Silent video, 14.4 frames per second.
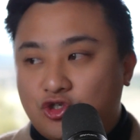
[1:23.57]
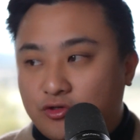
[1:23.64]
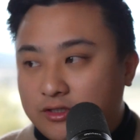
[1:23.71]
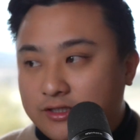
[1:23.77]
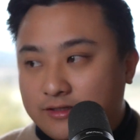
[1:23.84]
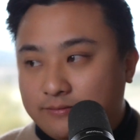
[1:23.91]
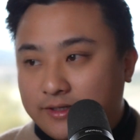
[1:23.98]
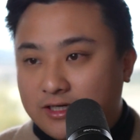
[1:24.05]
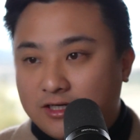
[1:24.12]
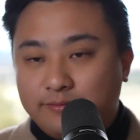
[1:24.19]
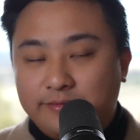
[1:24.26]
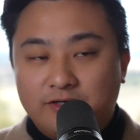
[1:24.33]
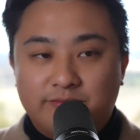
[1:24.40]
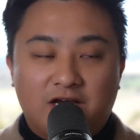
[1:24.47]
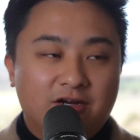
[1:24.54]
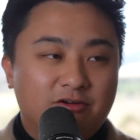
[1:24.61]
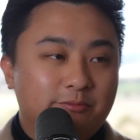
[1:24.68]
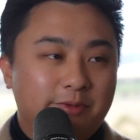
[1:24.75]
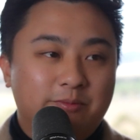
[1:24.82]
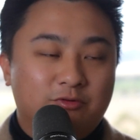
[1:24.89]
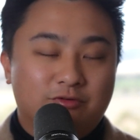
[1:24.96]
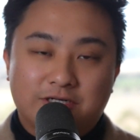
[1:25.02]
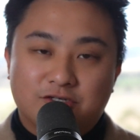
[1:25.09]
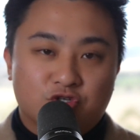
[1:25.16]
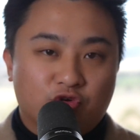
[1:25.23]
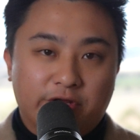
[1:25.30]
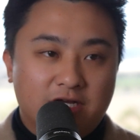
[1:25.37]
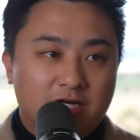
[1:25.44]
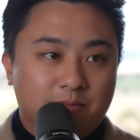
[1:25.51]
trillion, man. I mean, I remember when I was
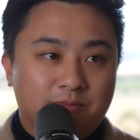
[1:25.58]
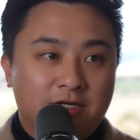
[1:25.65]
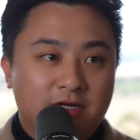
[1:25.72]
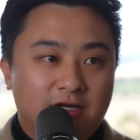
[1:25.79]
growing up,